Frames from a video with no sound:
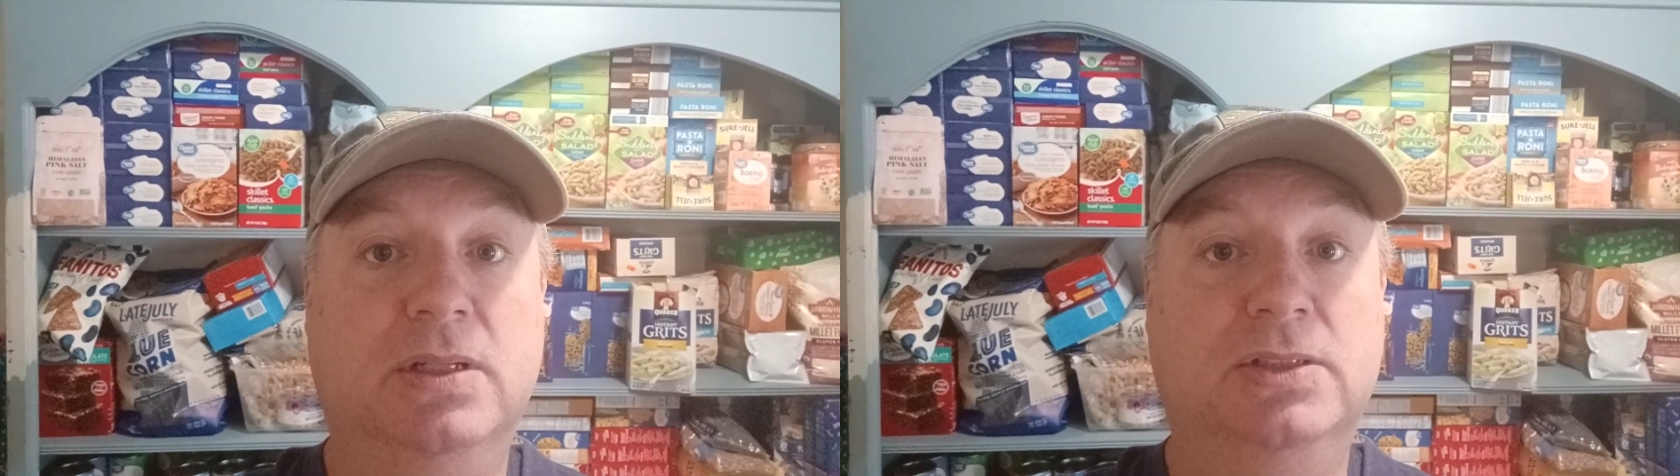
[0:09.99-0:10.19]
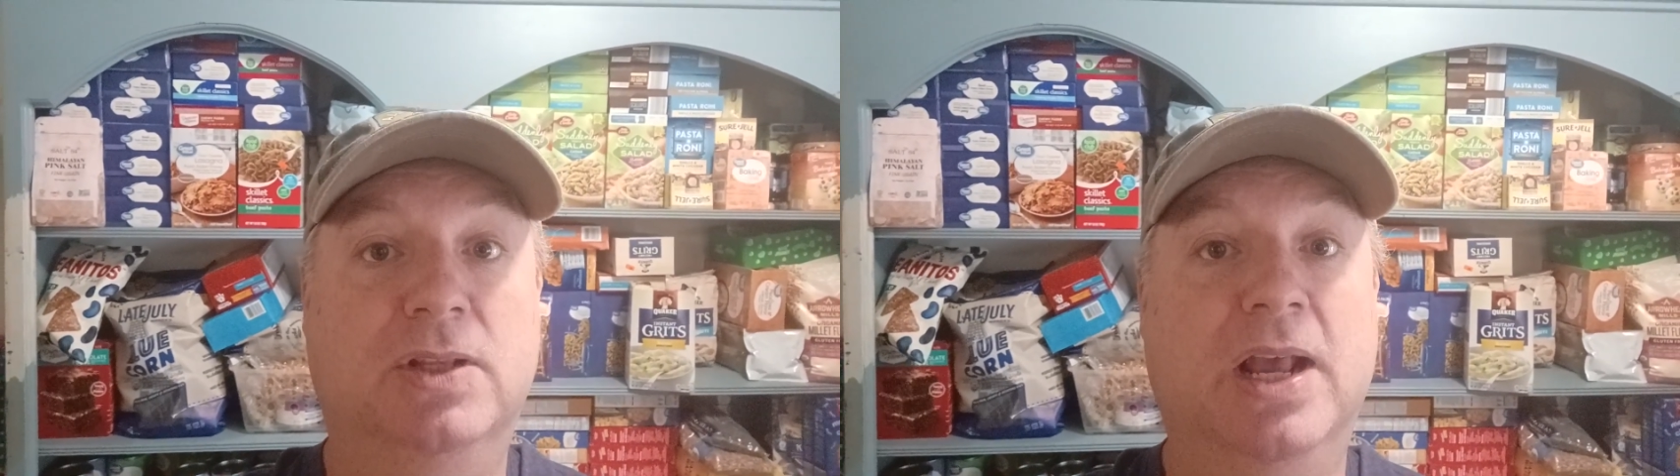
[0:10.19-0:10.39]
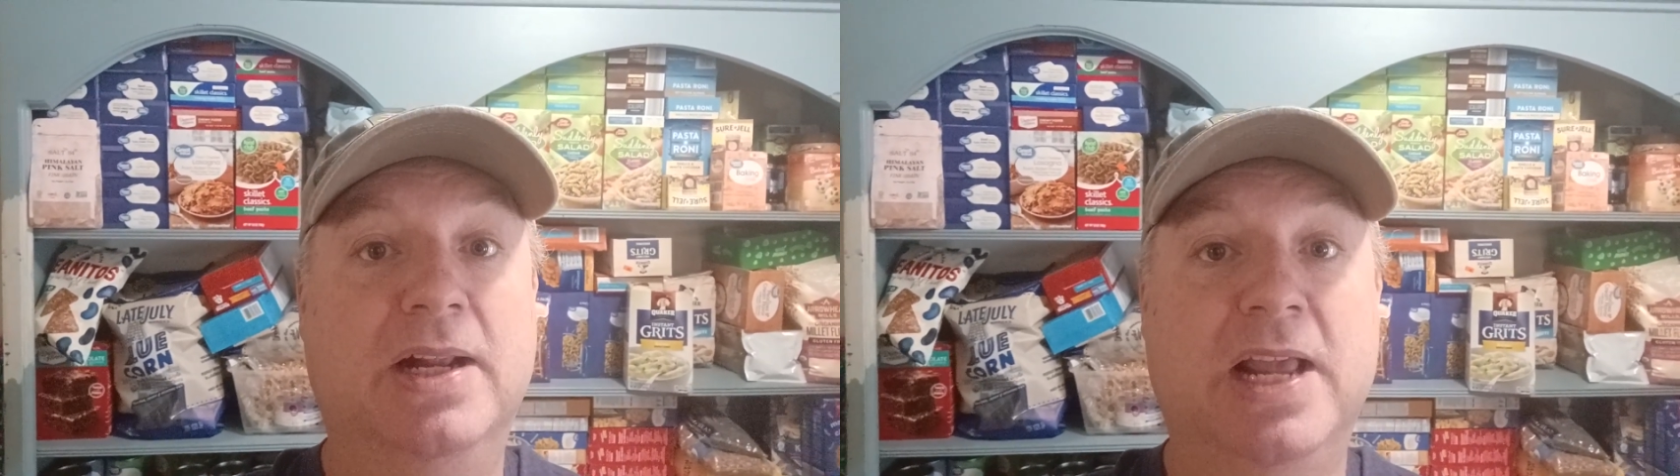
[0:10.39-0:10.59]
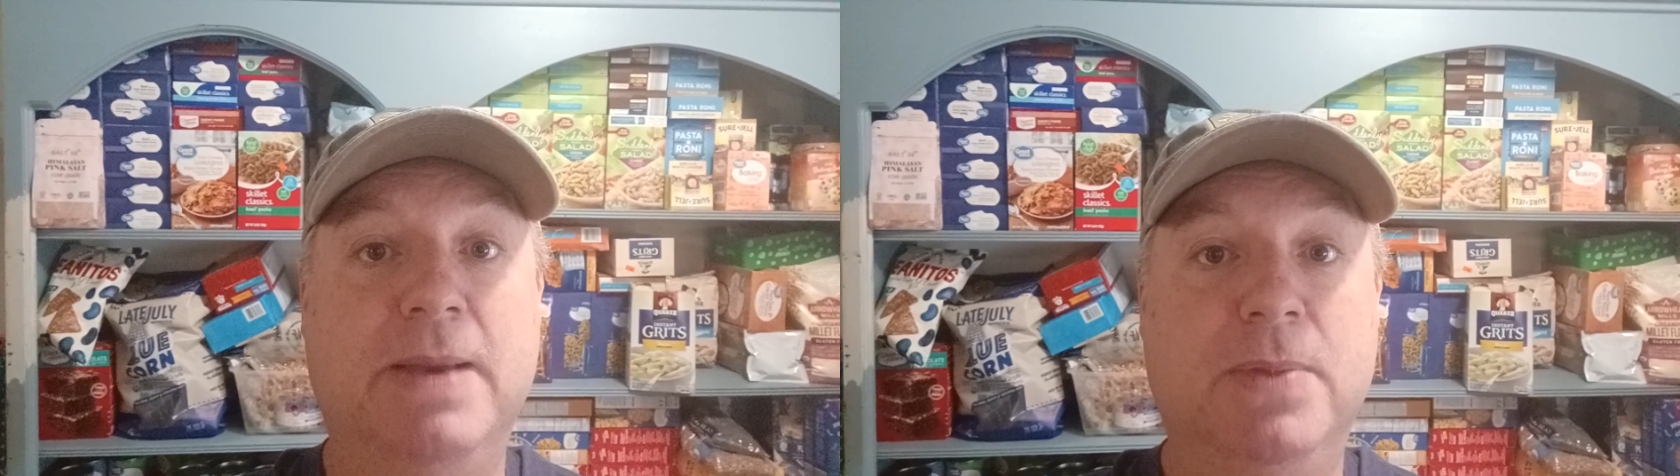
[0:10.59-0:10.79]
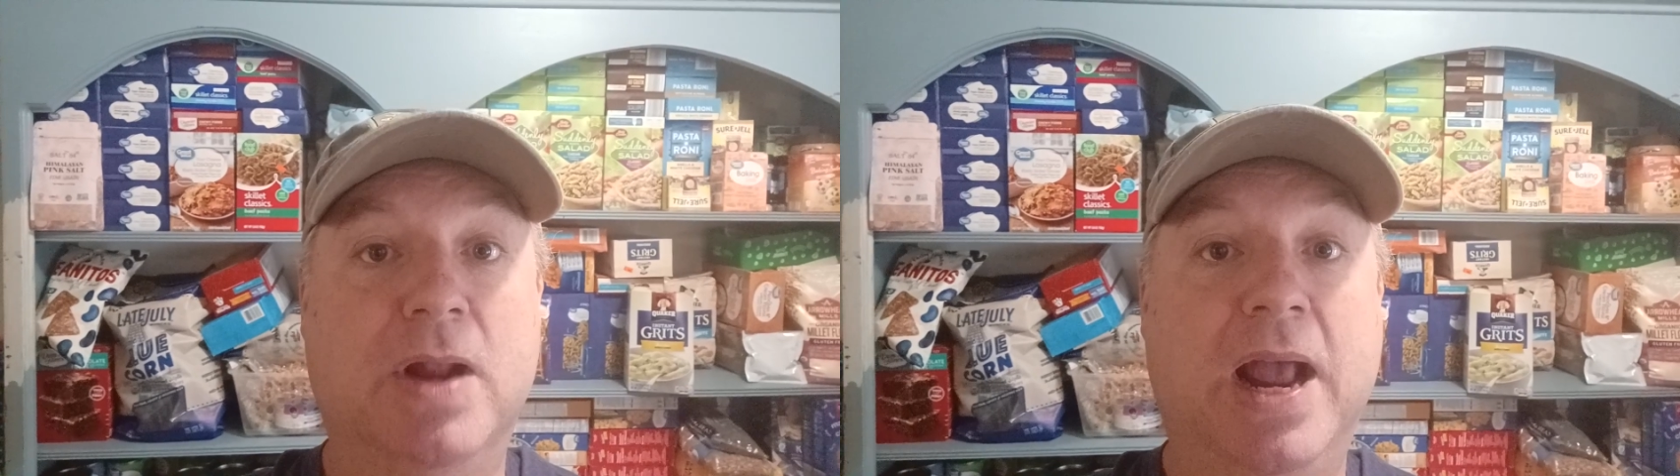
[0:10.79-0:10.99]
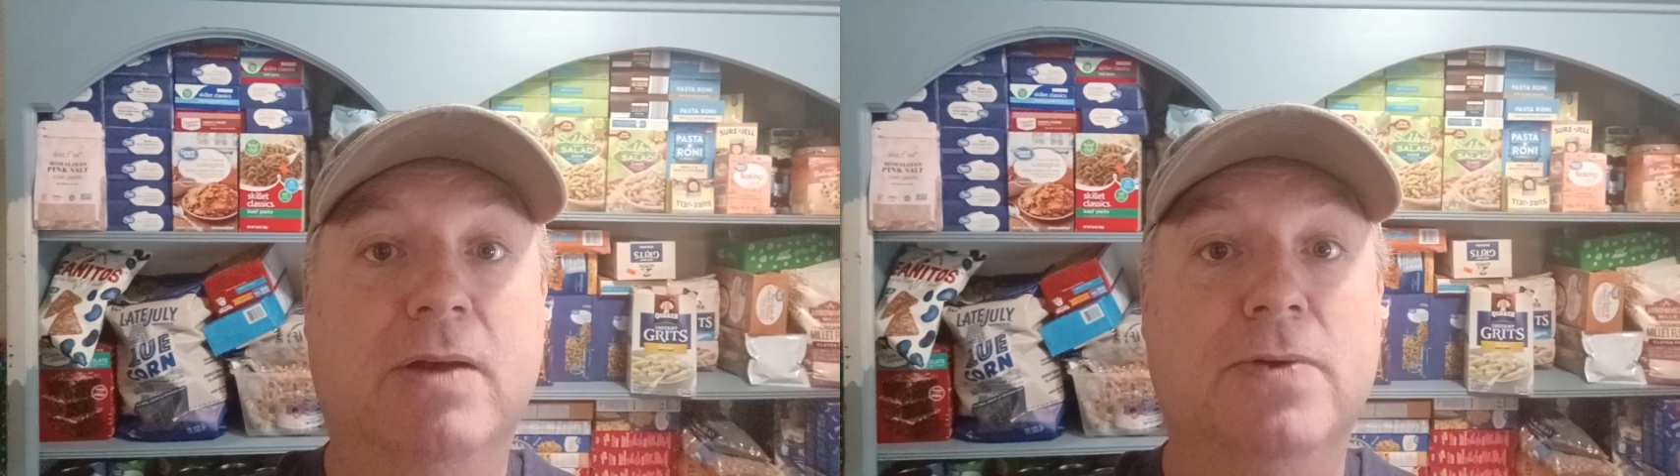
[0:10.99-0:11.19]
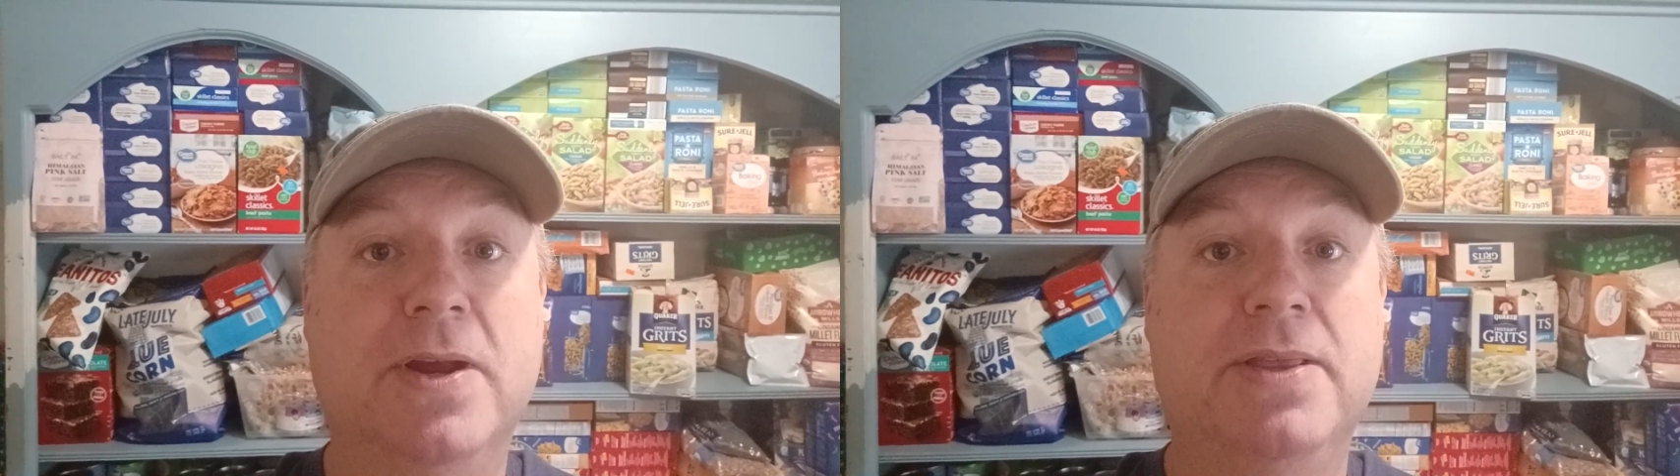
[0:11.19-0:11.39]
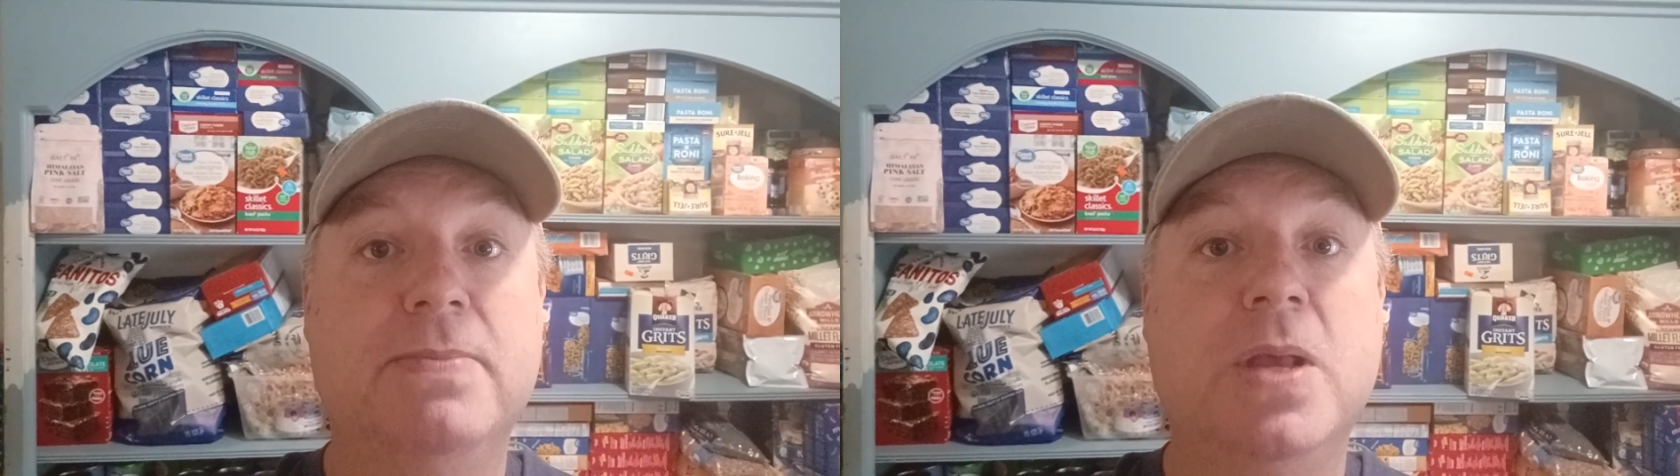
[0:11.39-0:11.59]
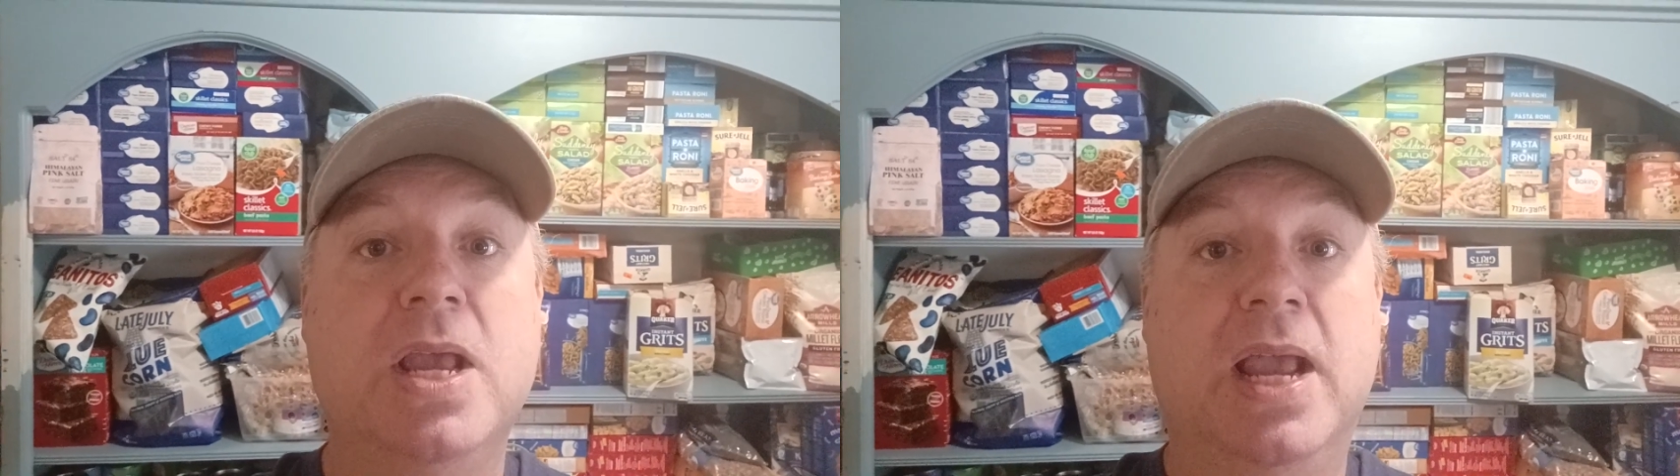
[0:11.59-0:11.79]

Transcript: so that can help me on algorithm.